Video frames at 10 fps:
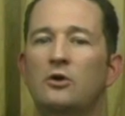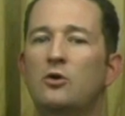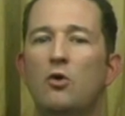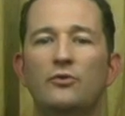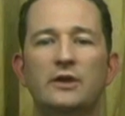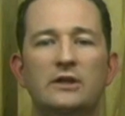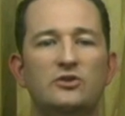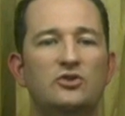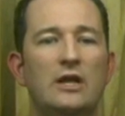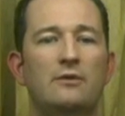Gold that is
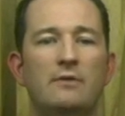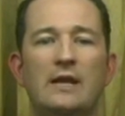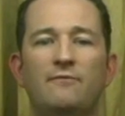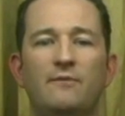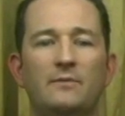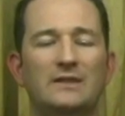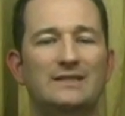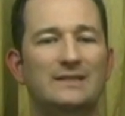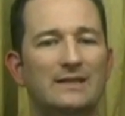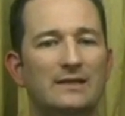generated from the
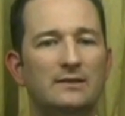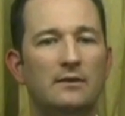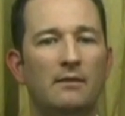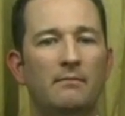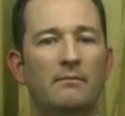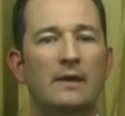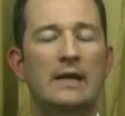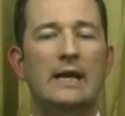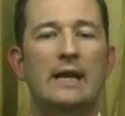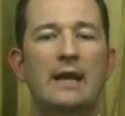system
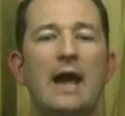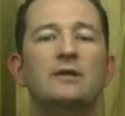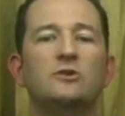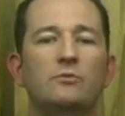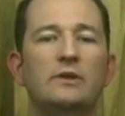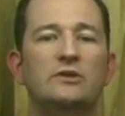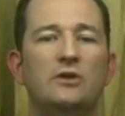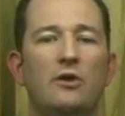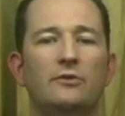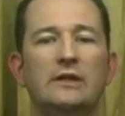and as a
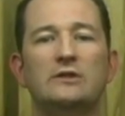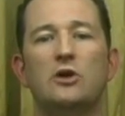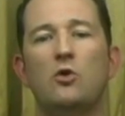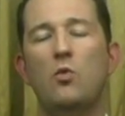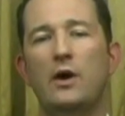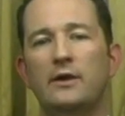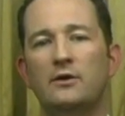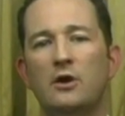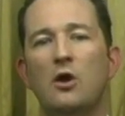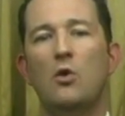result is
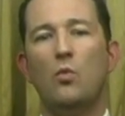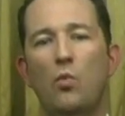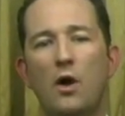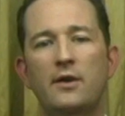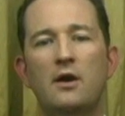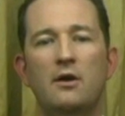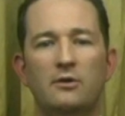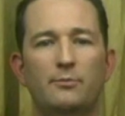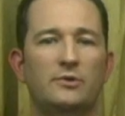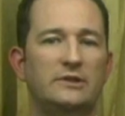acquired
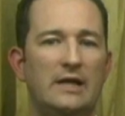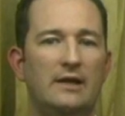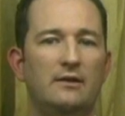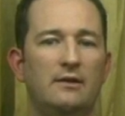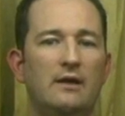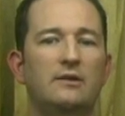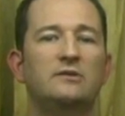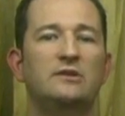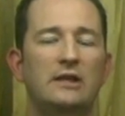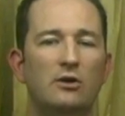100%
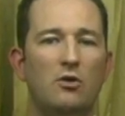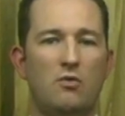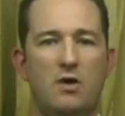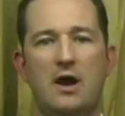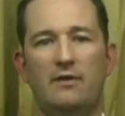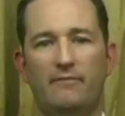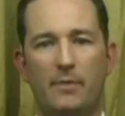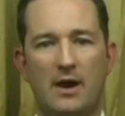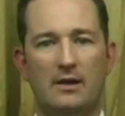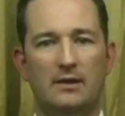zero out of
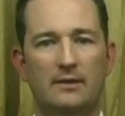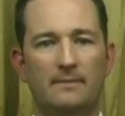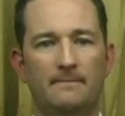pocket.